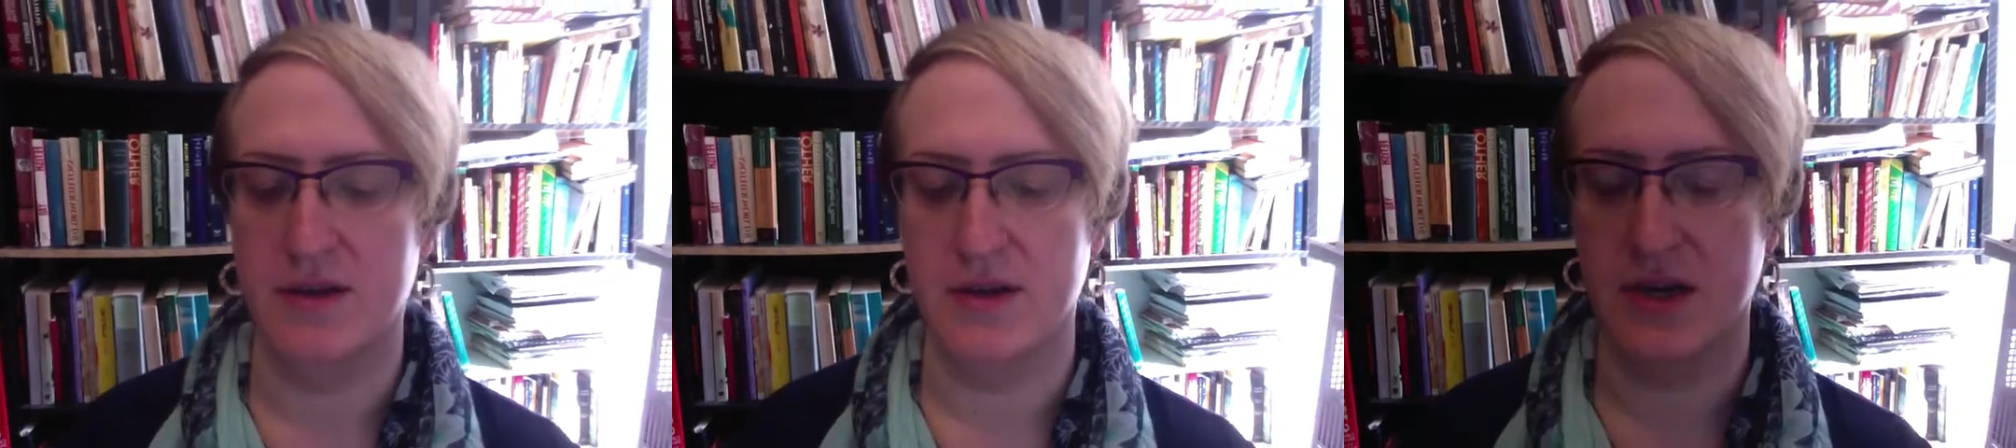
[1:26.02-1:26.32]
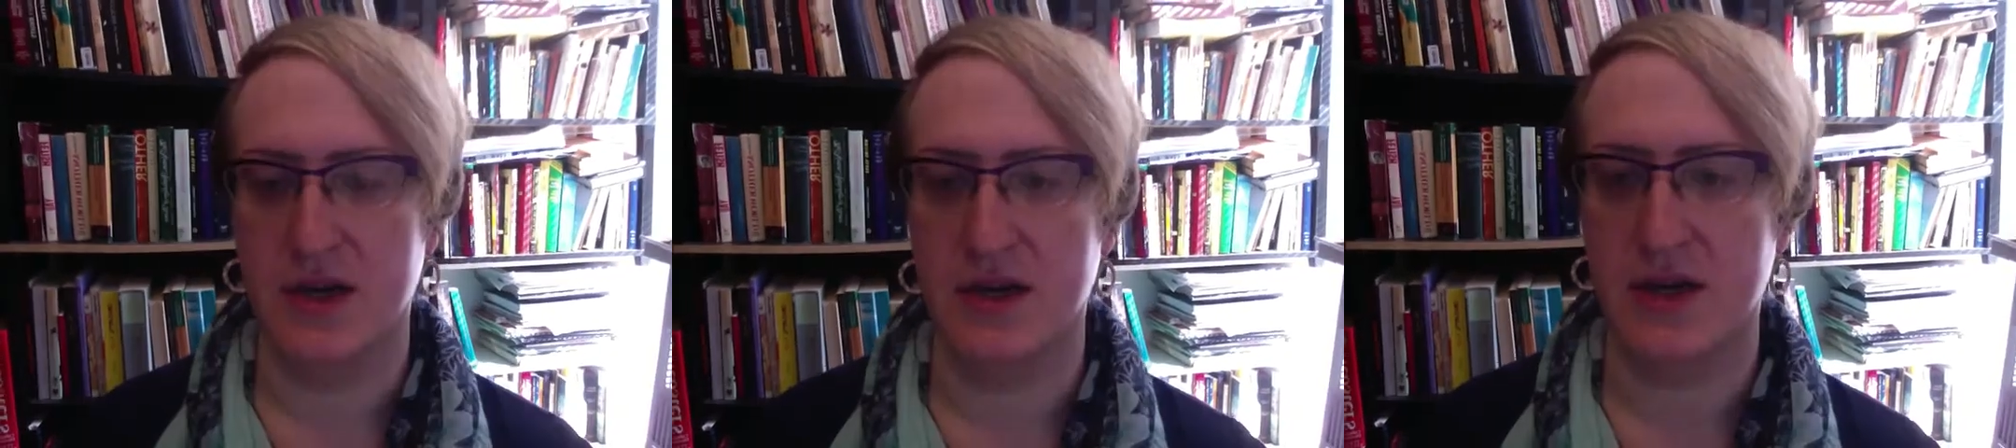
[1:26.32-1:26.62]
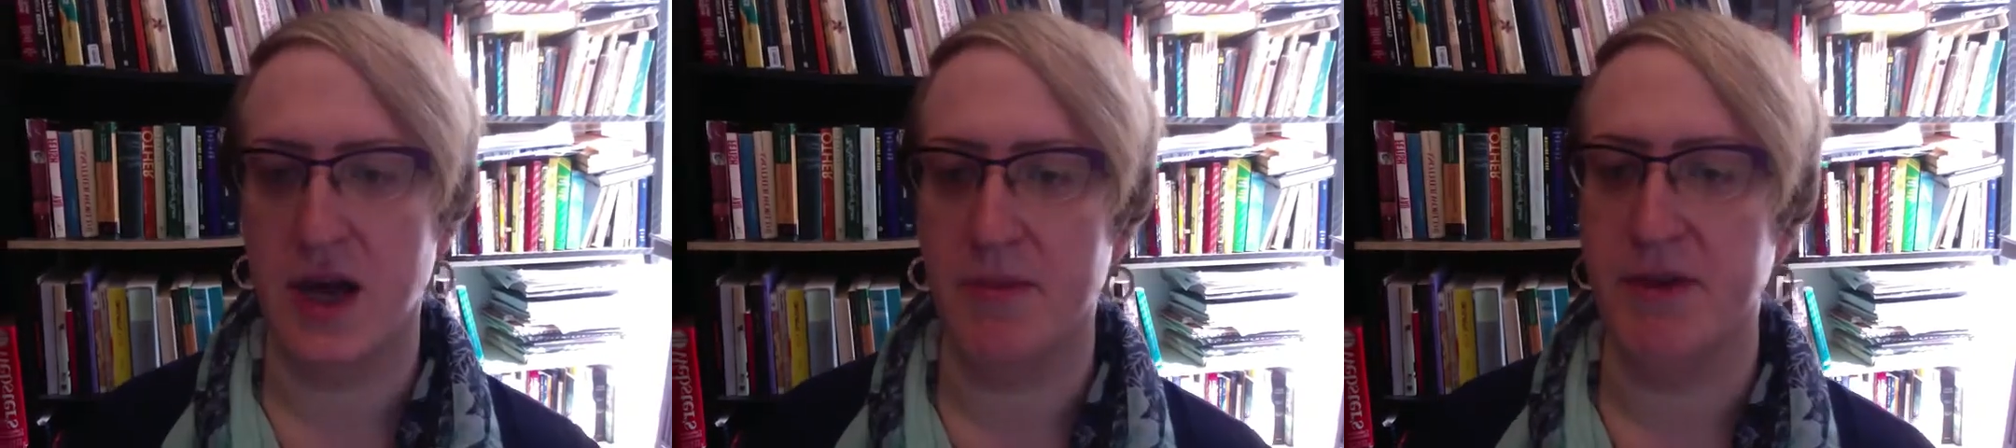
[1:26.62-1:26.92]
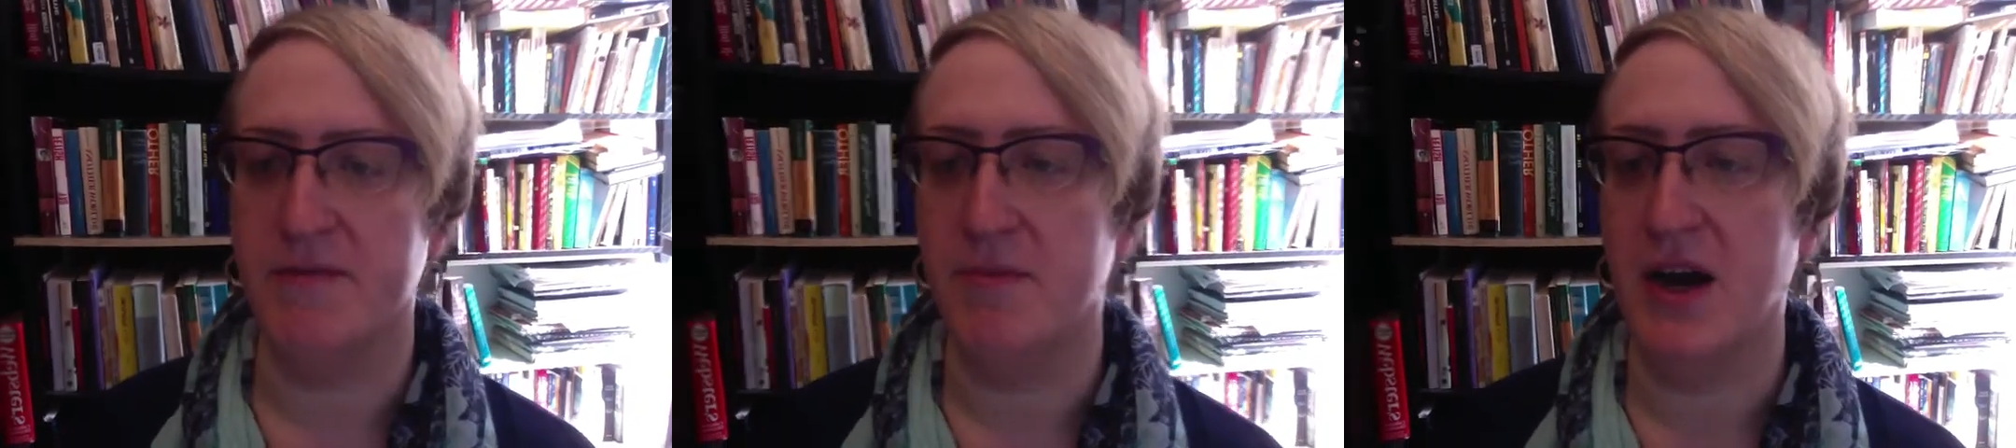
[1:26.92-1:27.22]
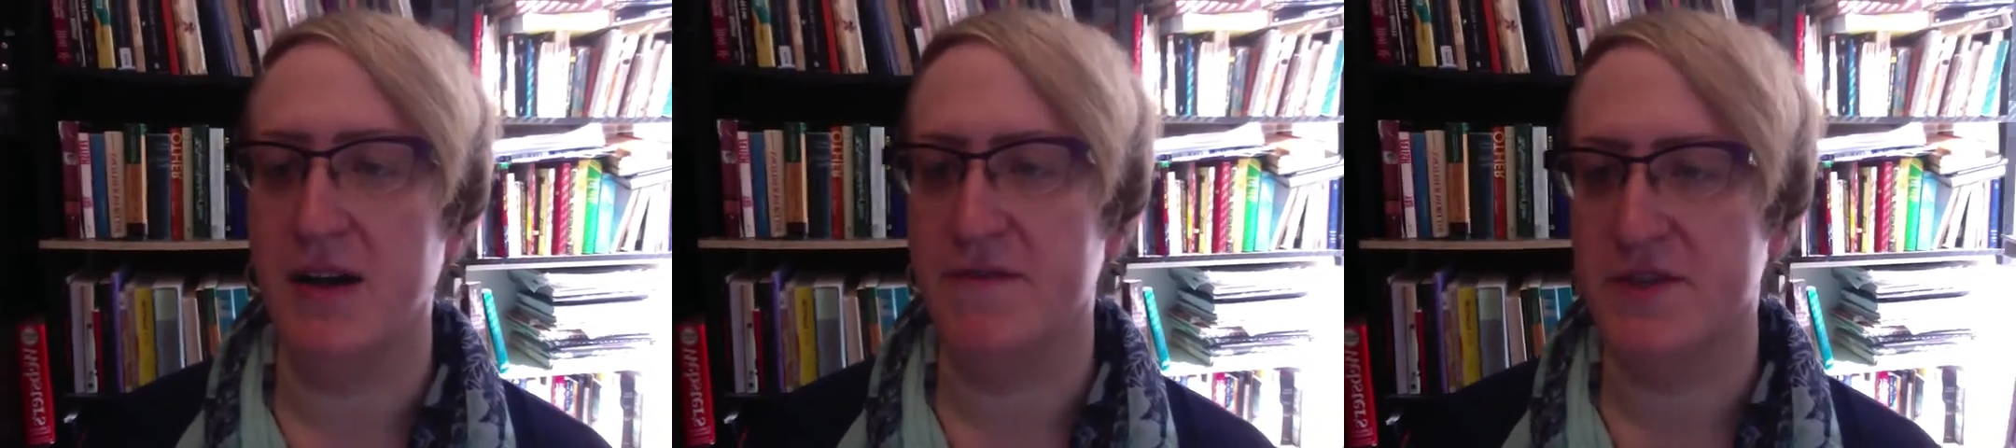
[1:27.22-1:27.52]
a copy of
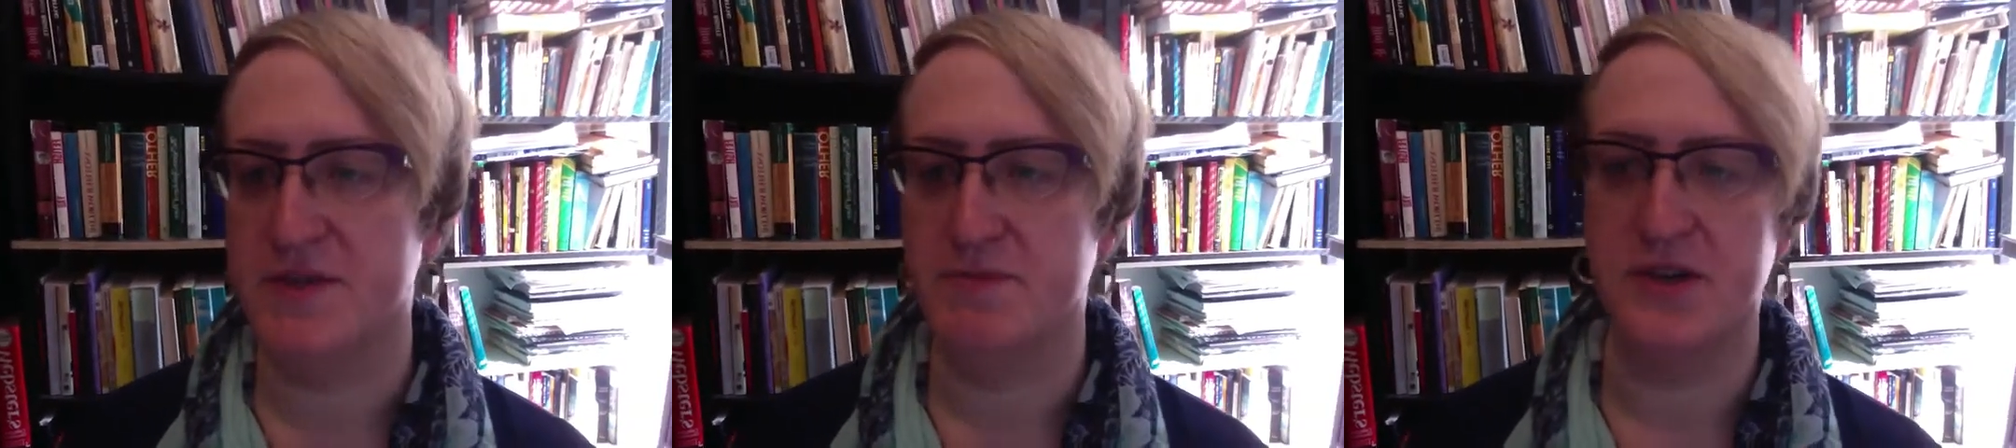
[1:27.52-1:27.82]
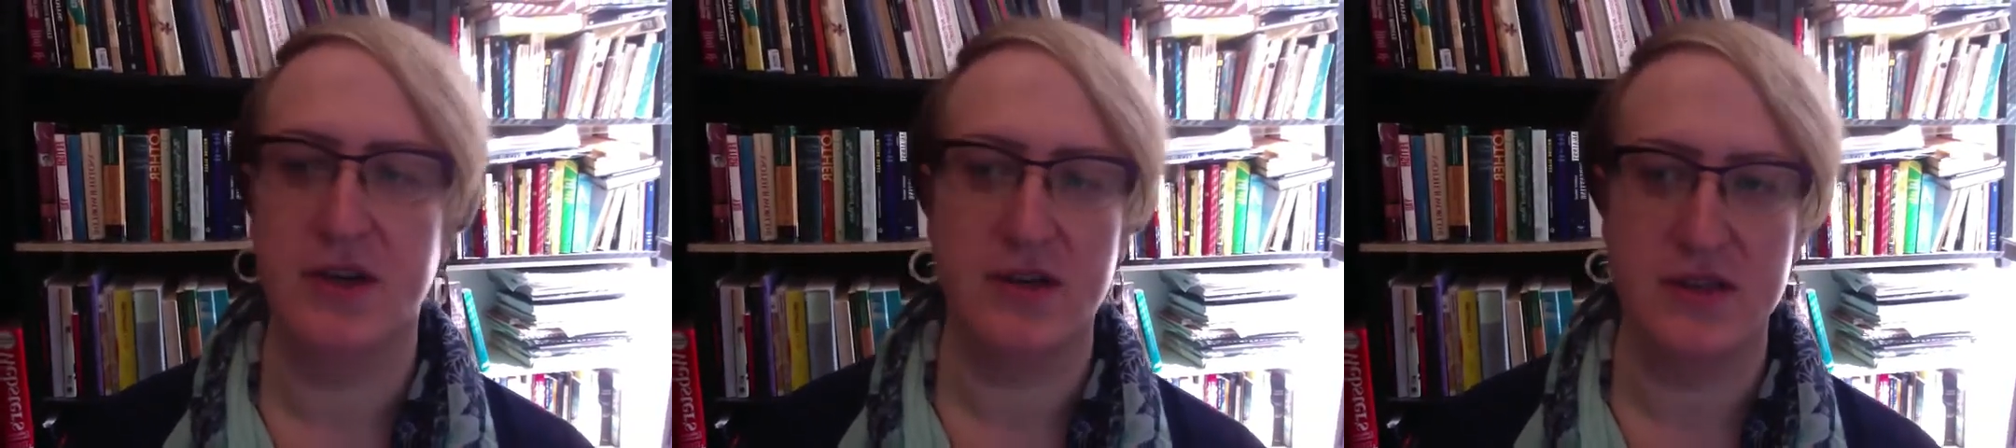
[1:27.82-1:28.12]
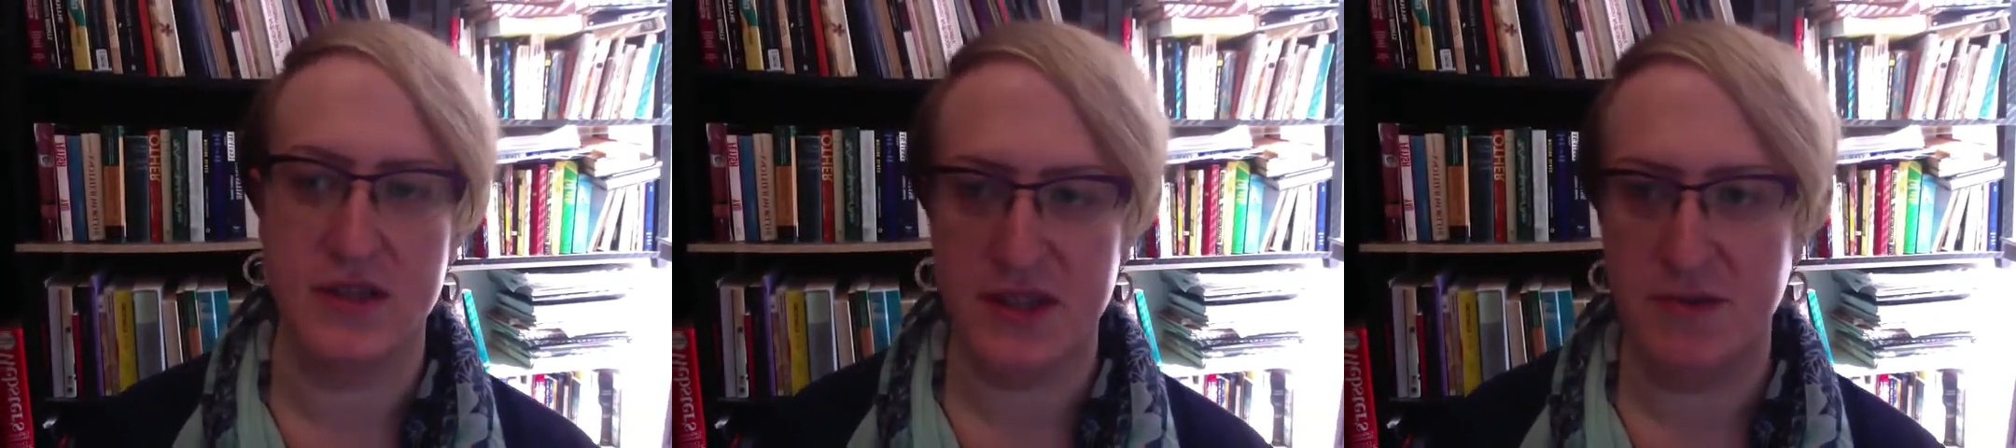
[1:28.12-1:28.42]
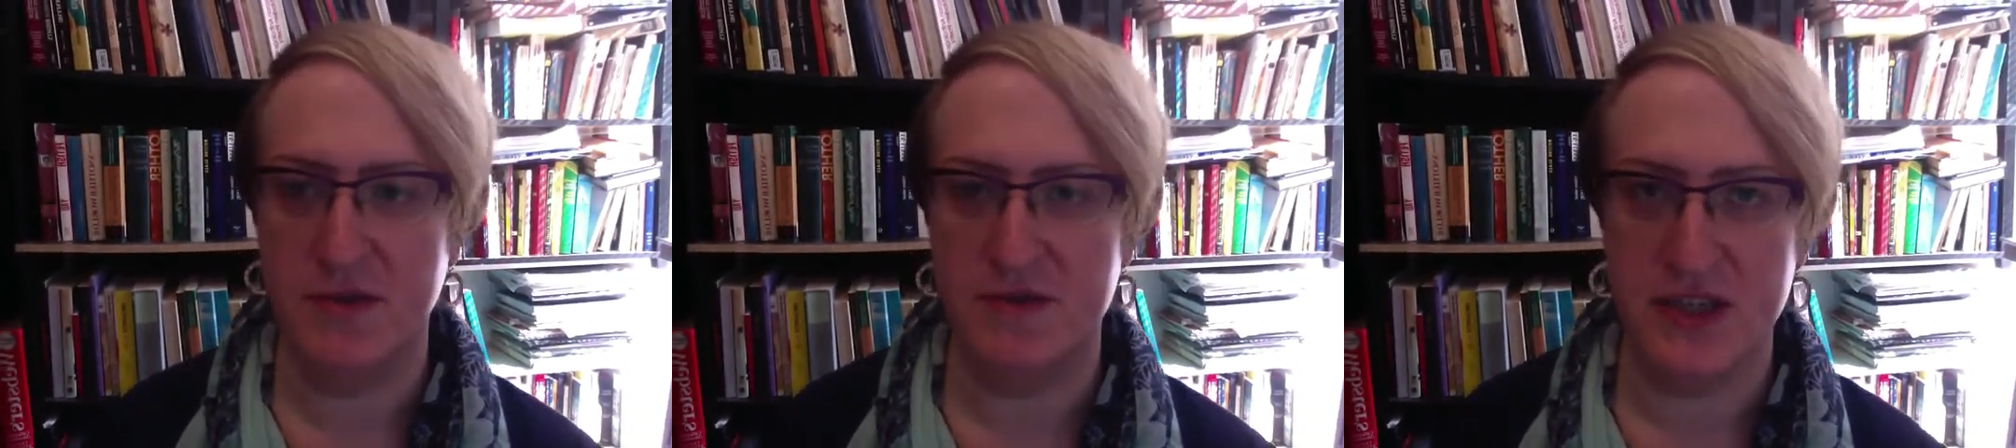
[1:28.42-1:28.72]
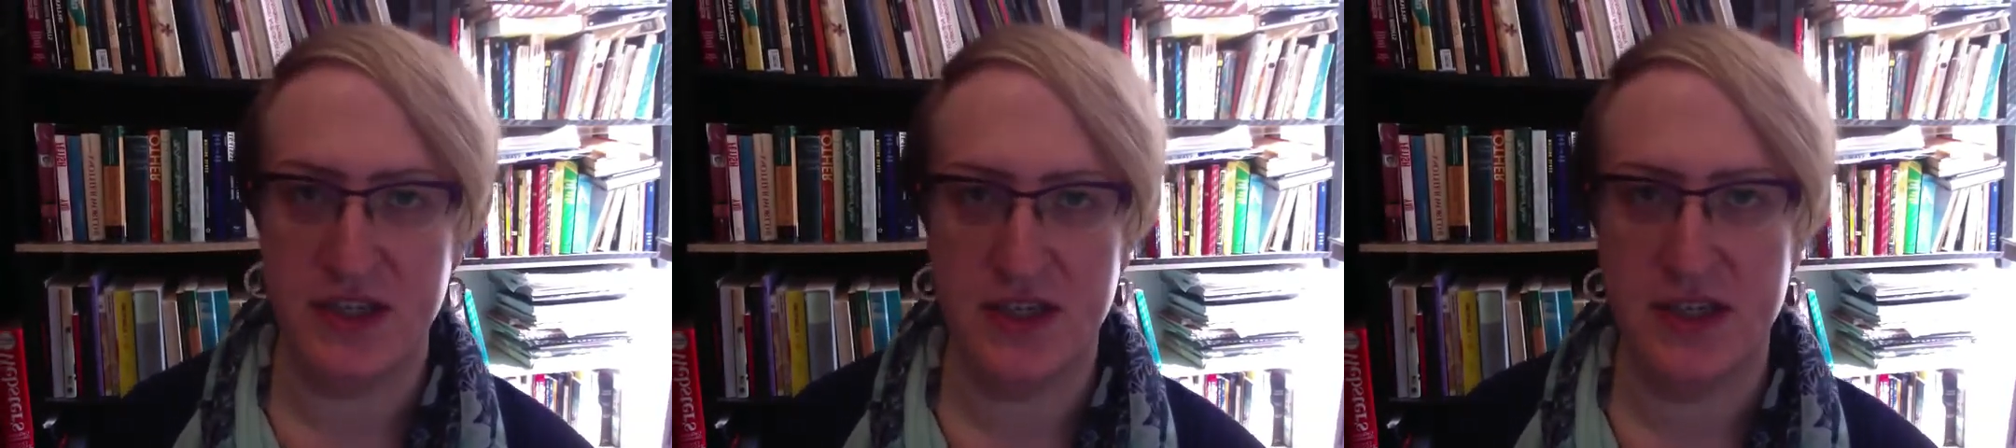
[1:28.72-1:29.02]
my first book, Since I Moved
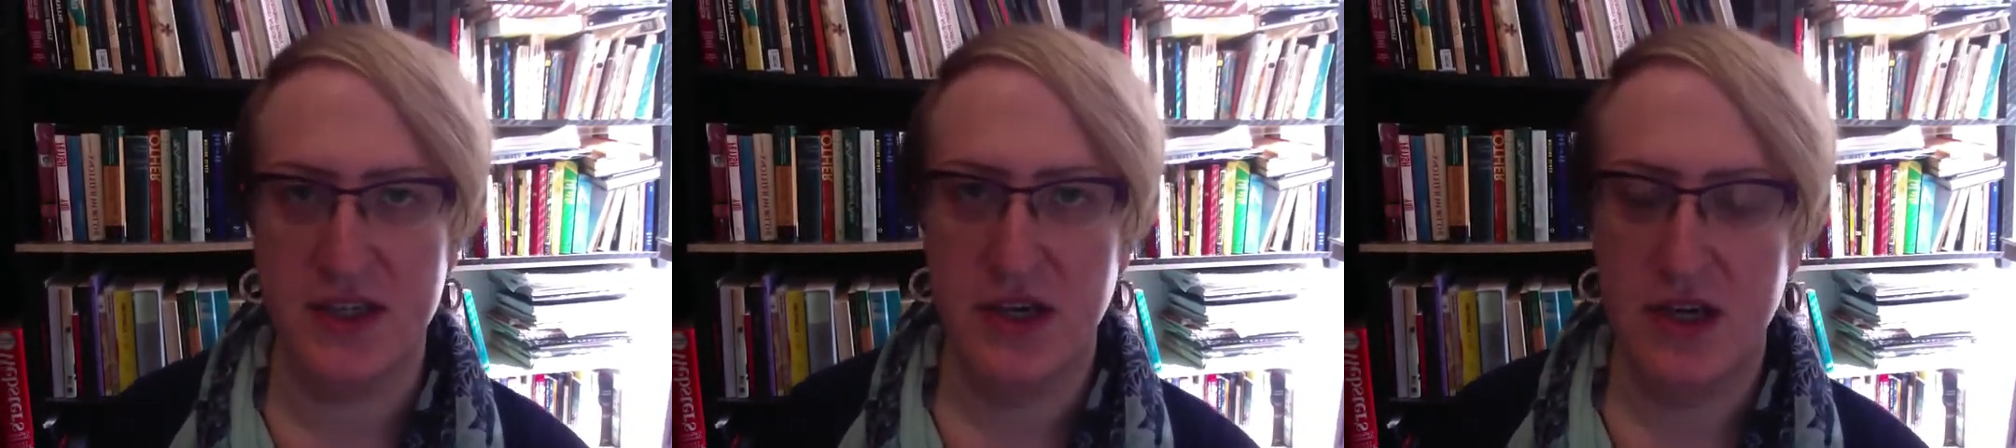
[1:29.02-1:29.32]
In,